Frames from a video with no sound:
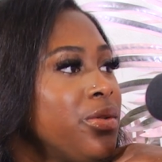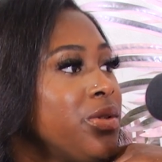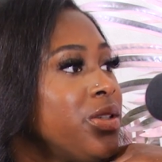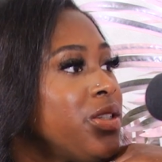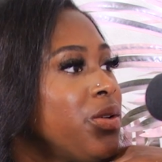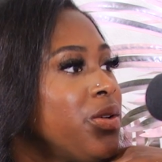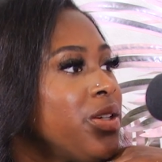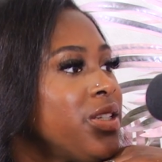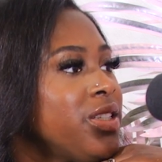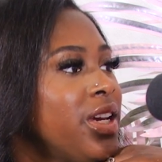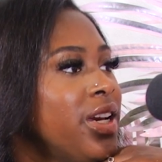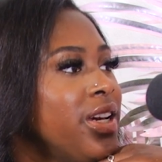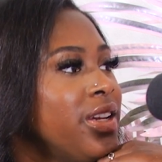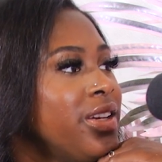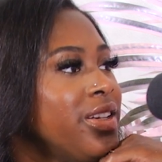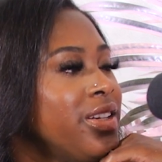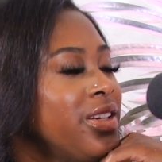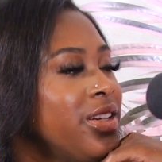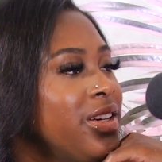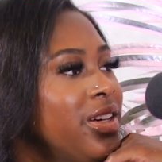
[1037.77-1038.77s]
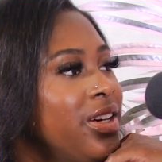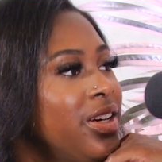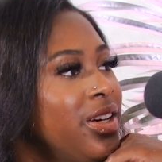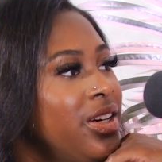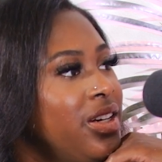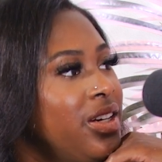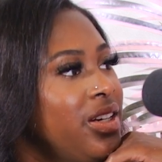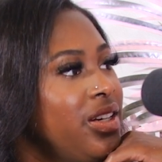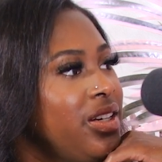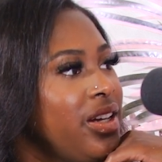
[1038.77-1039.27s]
I was so excited.
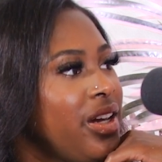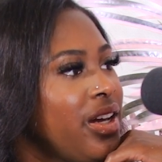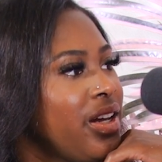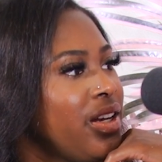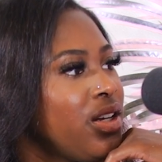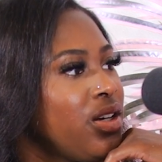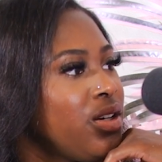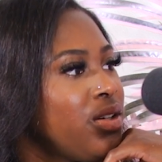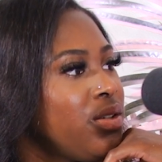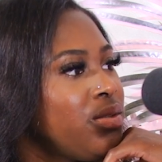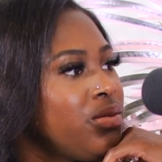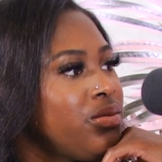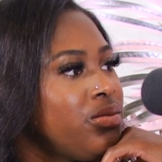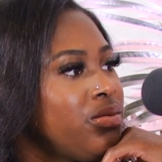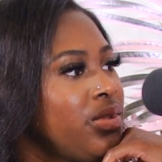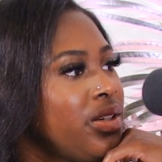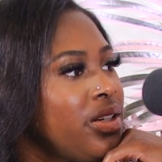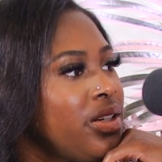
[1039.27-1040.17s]
Yeah,